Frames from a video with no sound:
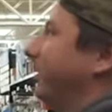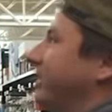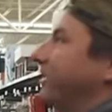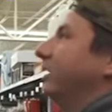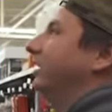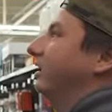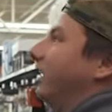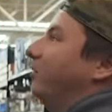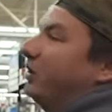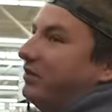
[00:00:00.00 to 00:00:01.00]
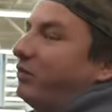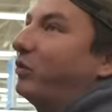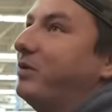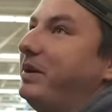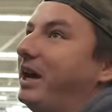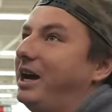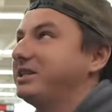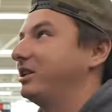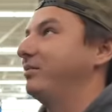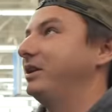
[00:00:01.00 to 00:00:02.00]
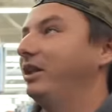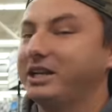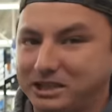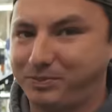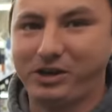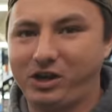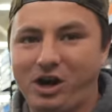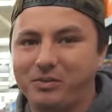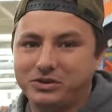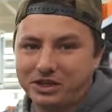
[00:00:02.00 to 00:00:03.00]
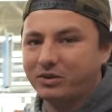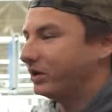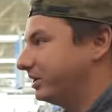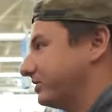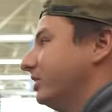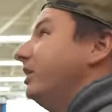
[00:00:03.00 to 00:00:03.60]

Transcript: but it wouldn't even really be nice in them. He likes spinning combos anyways.